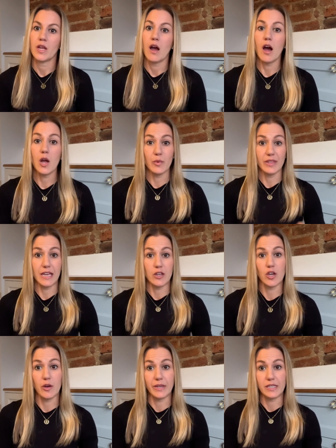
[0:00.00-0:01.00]
I would then
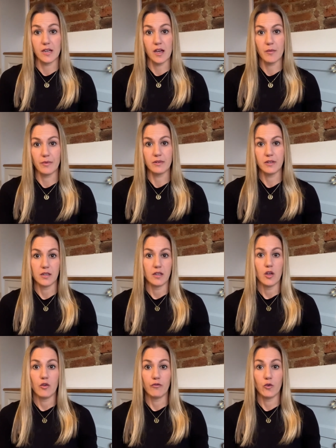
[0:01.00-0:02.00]
go into Urban
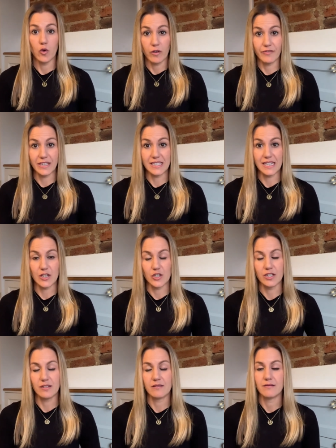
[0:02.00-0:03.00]
for a fit
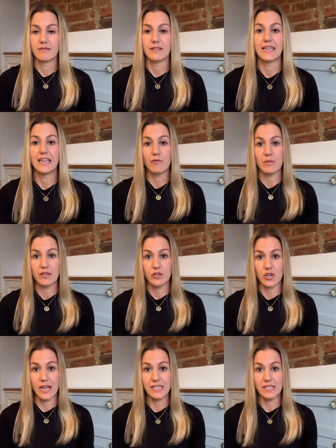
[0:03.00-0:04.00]
session. They give me the
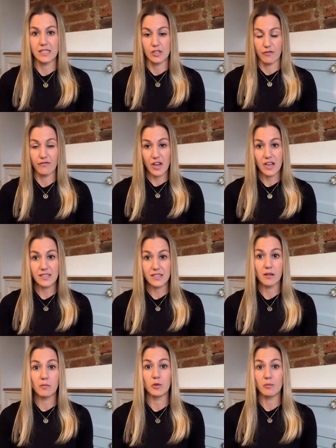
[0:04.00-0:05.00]
dress, it's the first
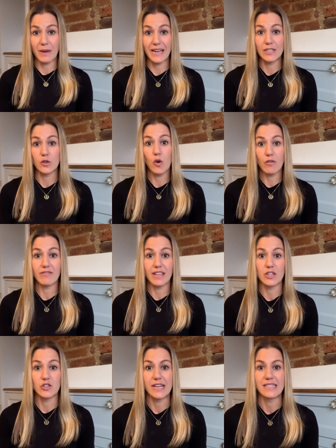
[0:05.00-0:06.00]
sample made of
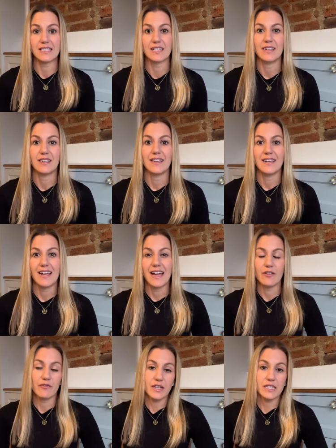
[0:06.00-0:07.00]
that dress.
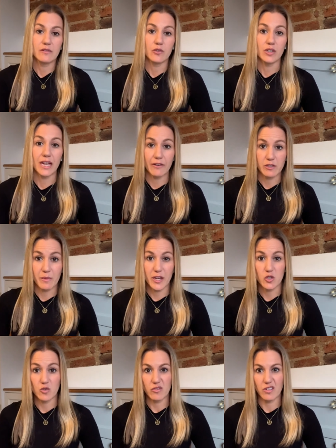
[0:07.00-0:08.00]
And first of all, I have to make
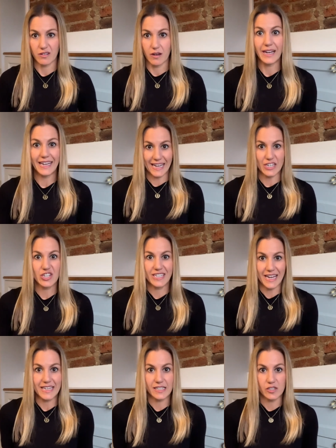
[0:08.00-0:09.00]
sure that I can actually
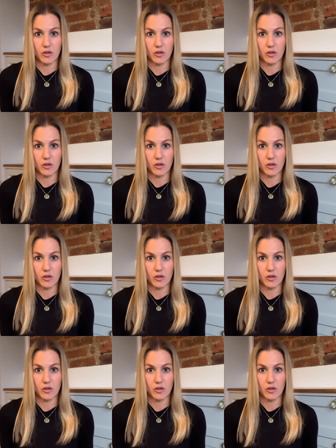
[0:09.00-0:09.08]
get it